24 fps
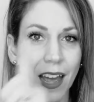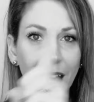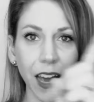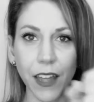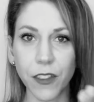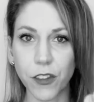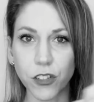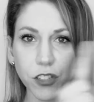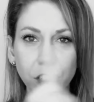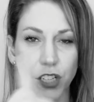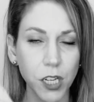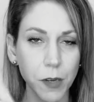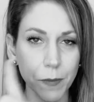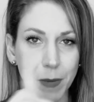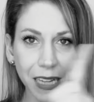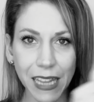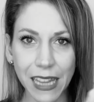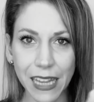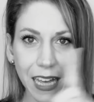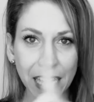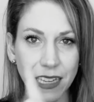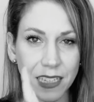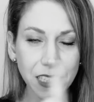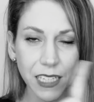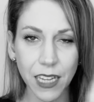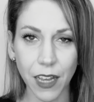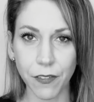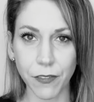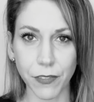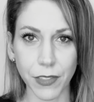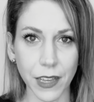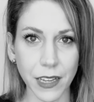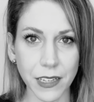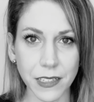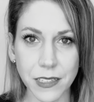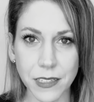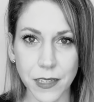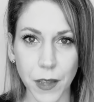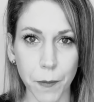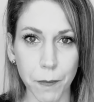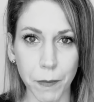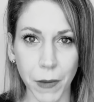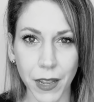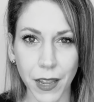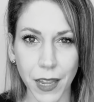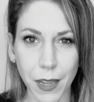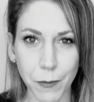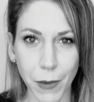And there's going to be less of this
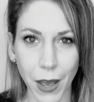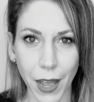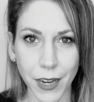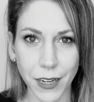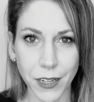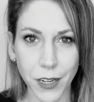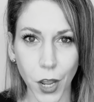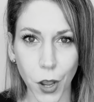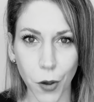monkey mind